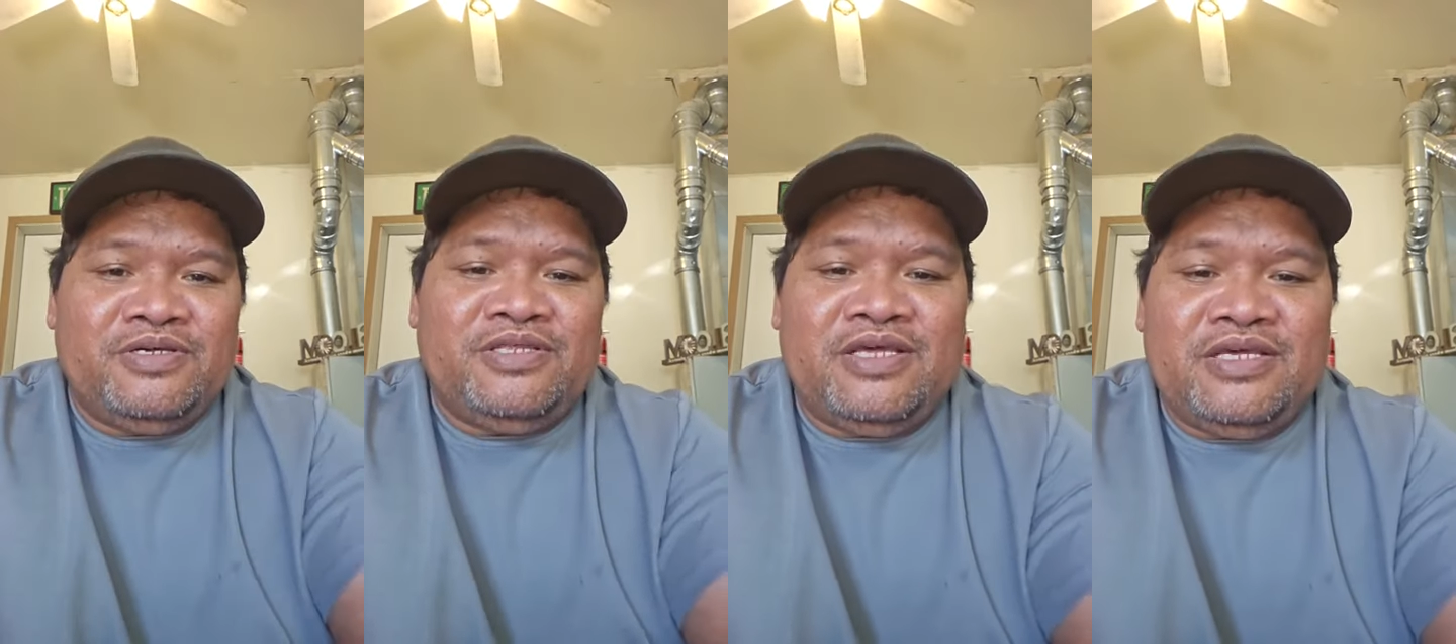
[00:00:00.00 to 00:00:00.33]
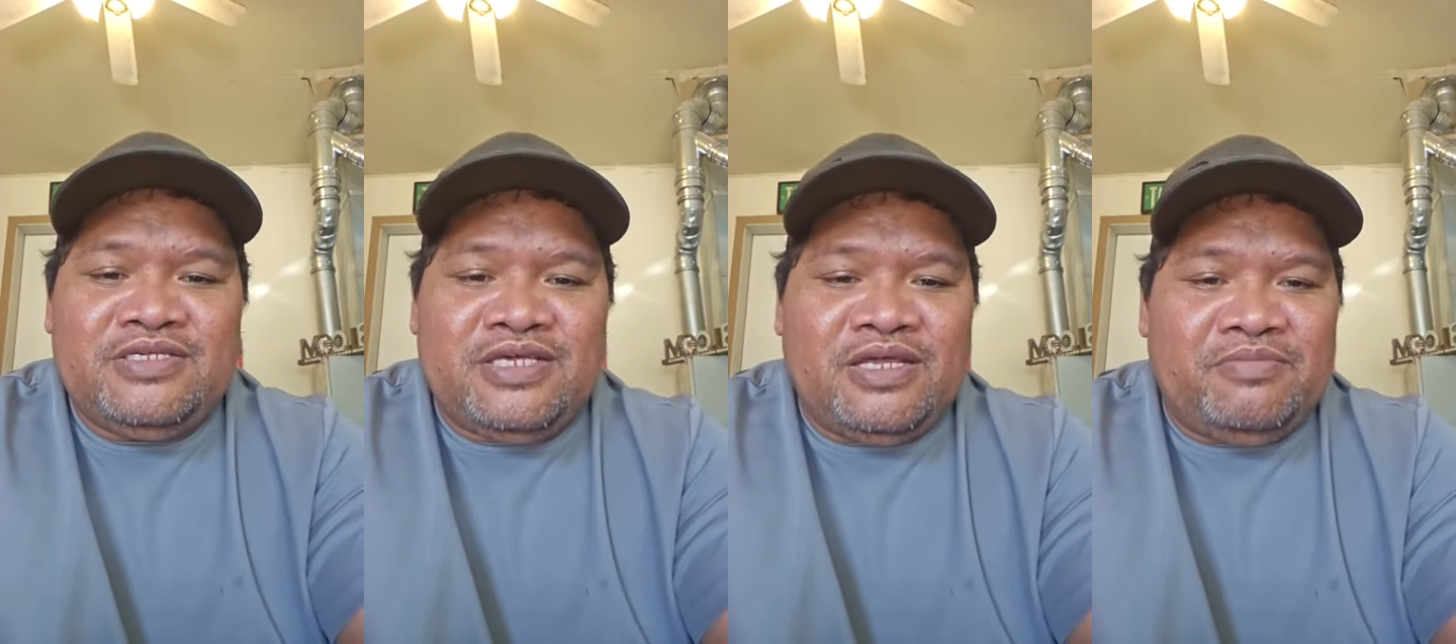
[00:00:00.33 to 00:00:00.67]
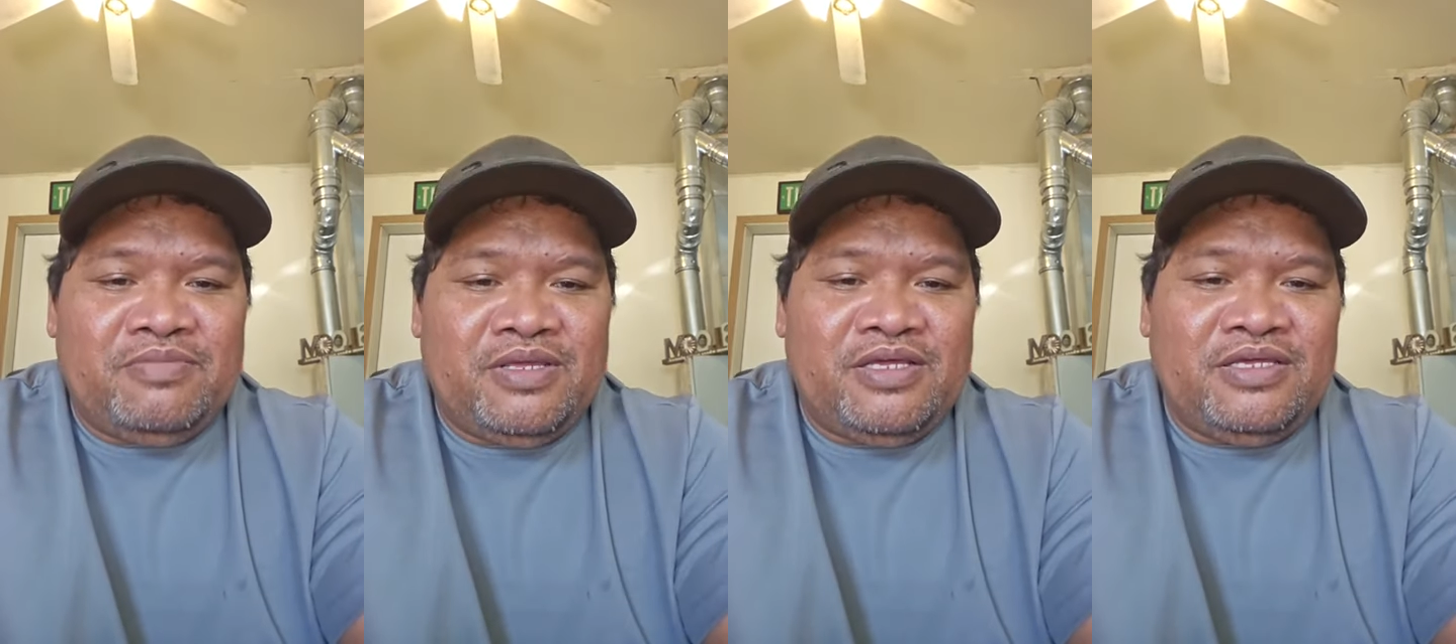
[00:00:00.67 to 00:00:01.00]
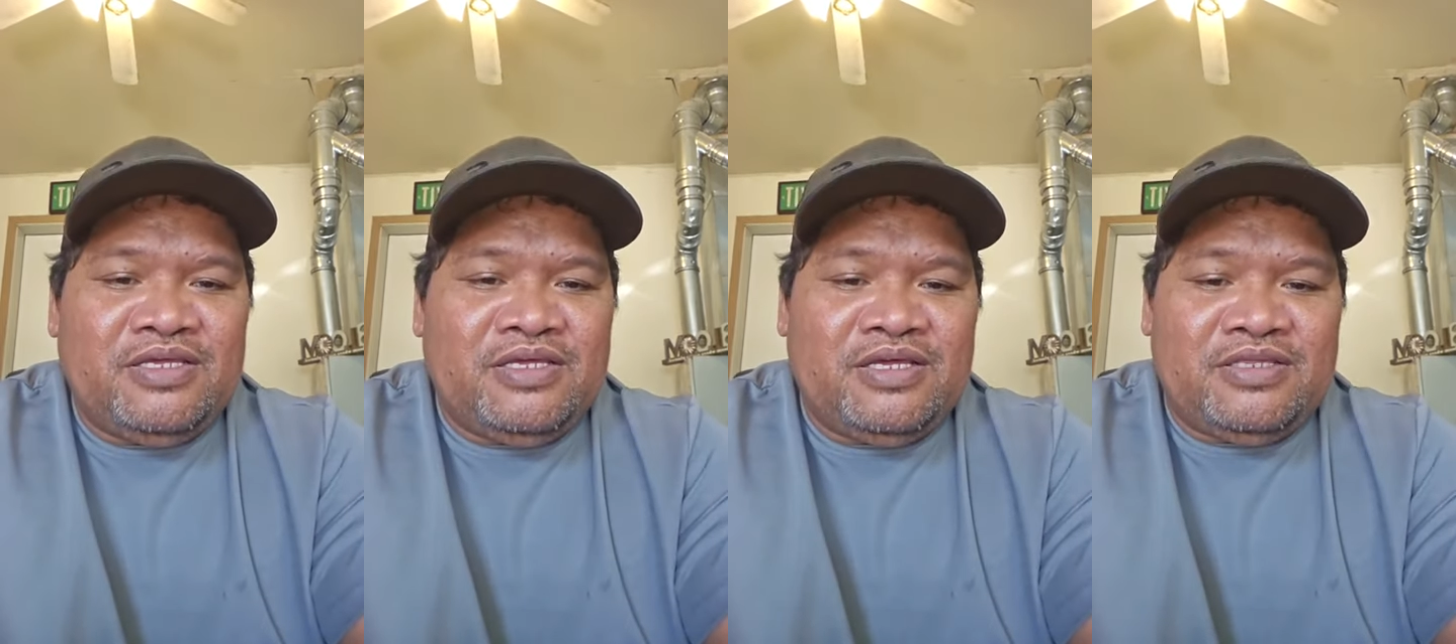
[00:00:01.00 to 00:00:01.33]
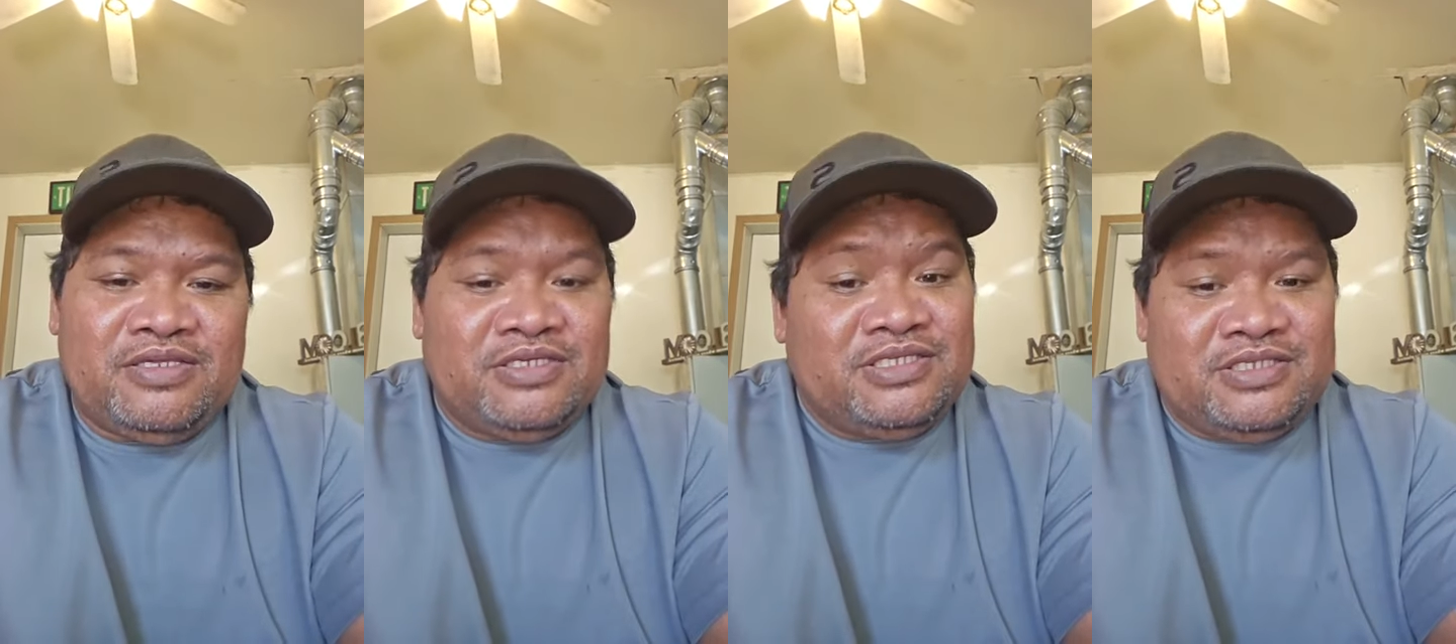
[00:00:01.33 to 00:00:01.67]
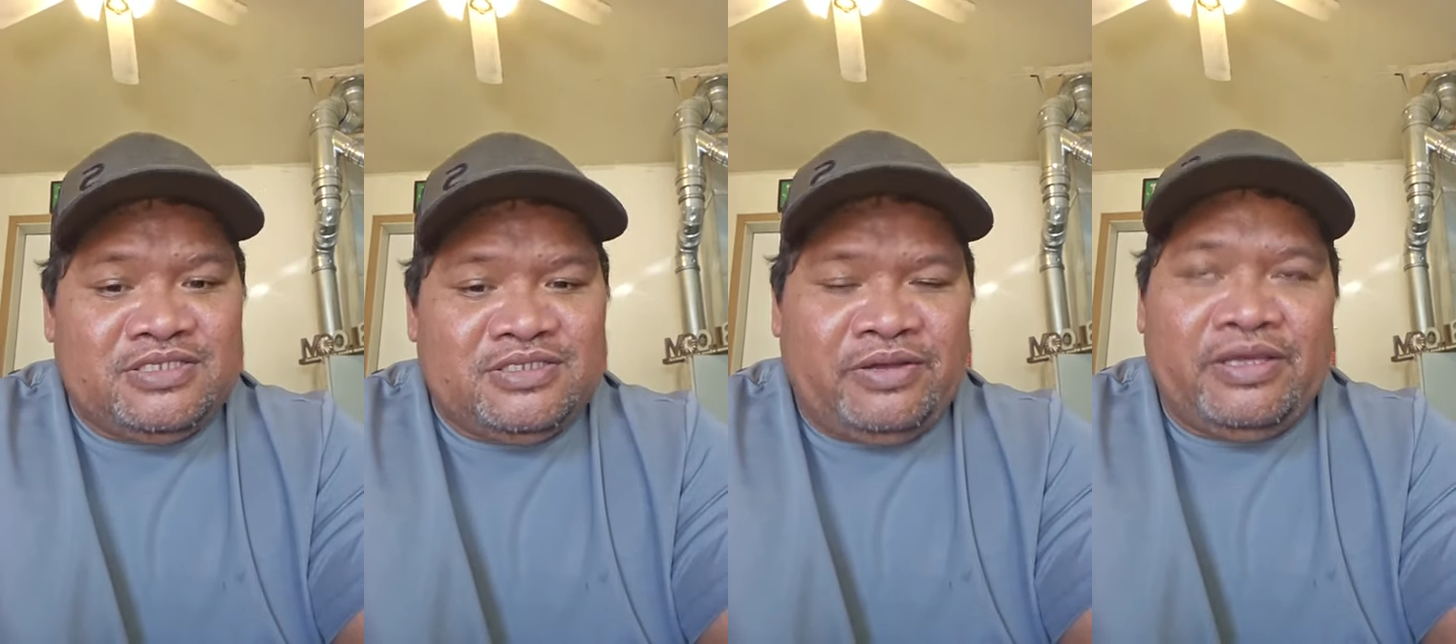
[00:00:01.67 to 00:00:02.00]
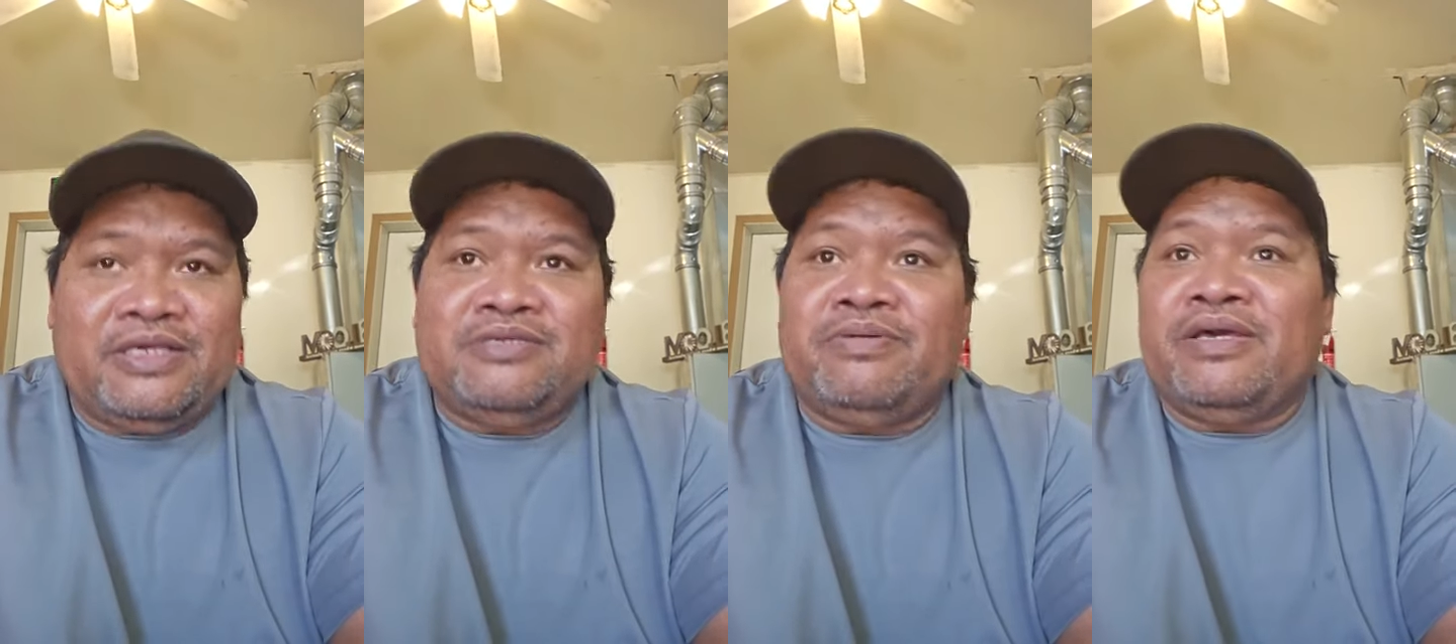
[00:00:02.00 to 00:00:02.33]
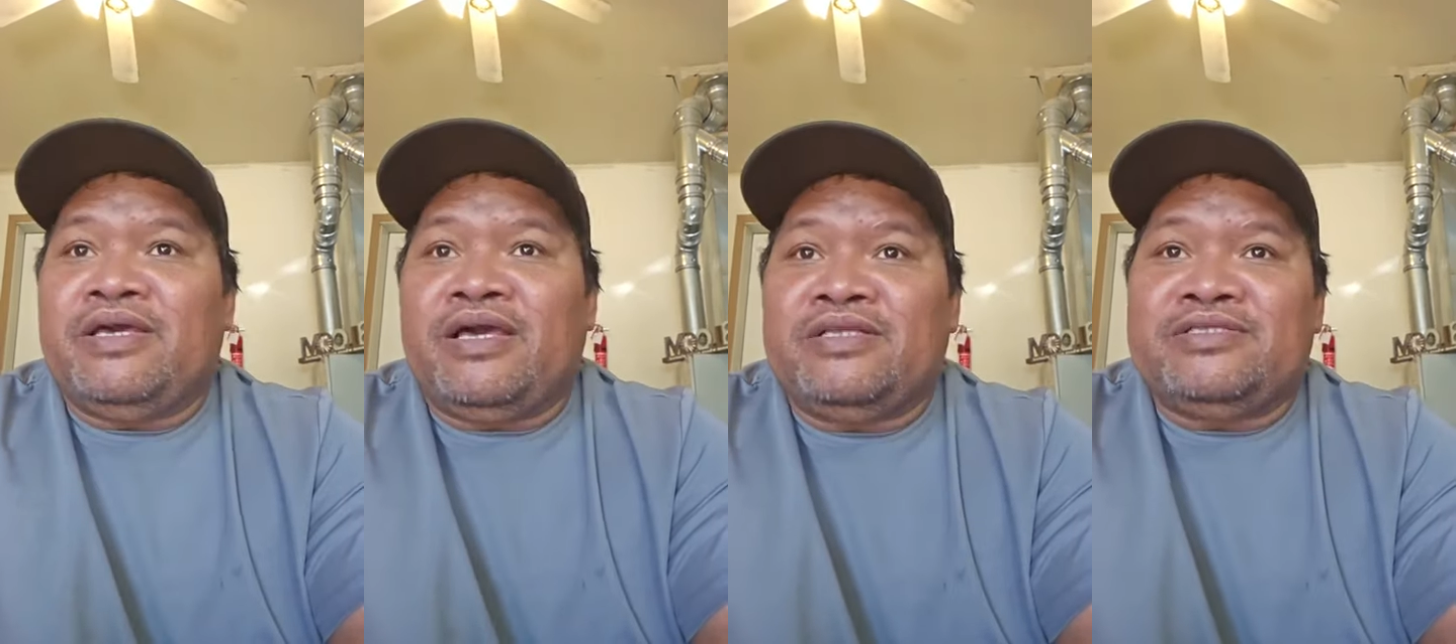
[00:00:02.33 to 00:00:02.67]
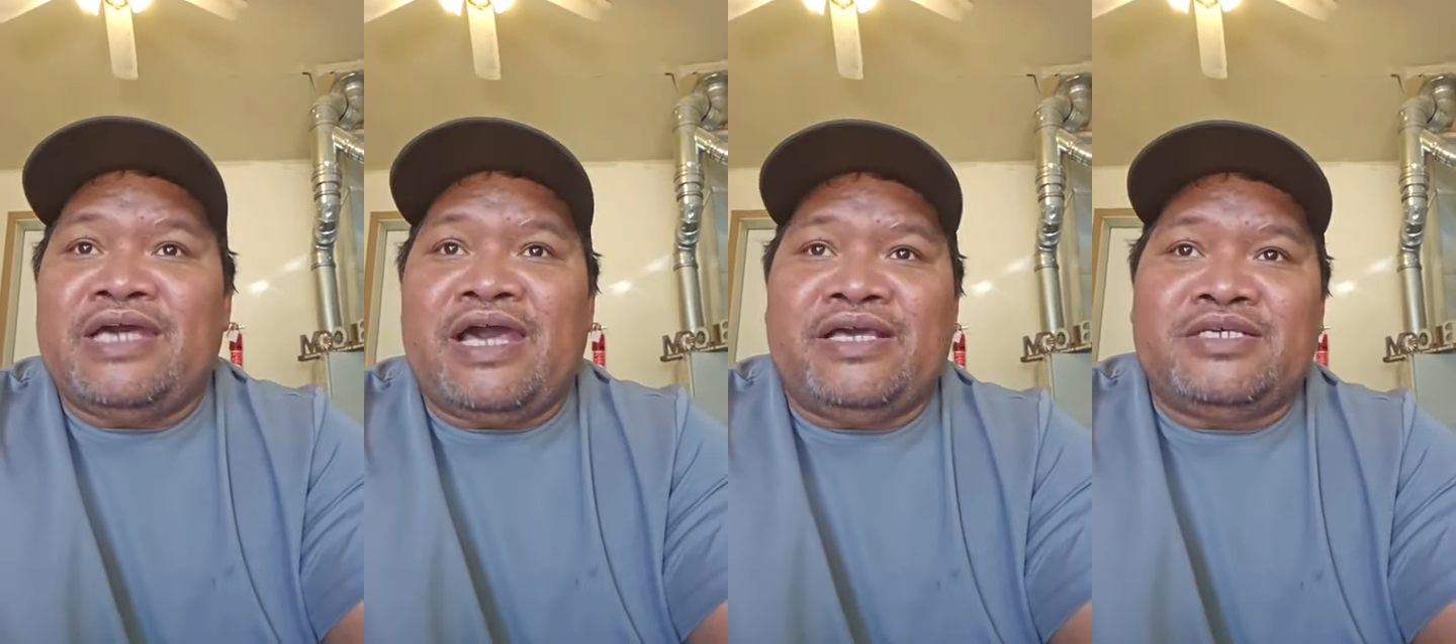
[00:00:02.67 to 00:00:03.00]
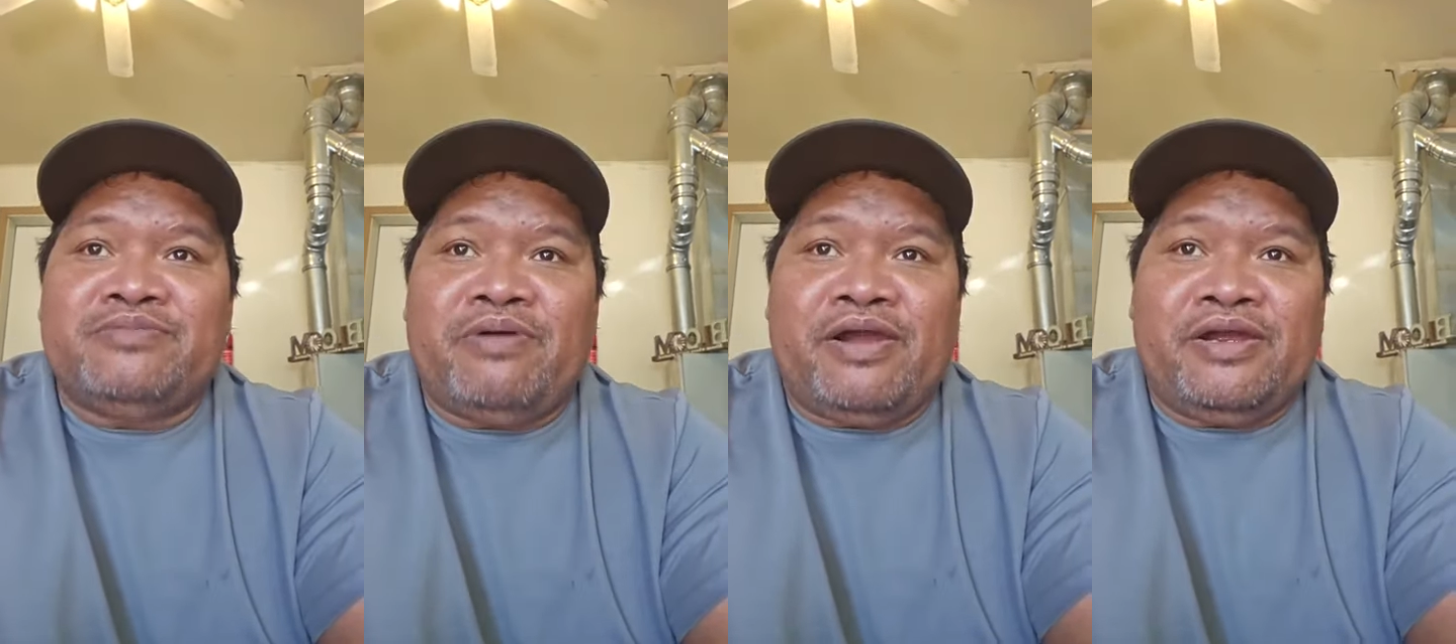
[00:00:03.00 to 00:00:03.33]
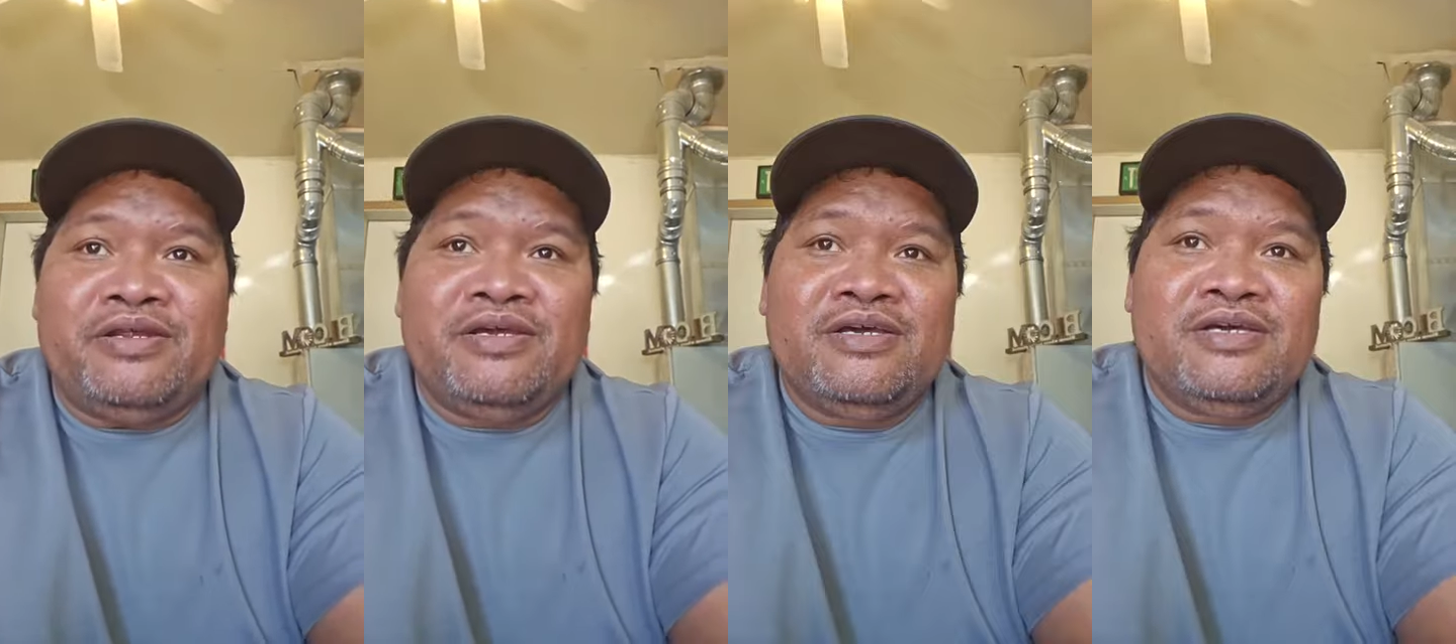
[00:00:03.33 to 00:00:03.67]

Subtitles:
They sent me, just I guess my tag expired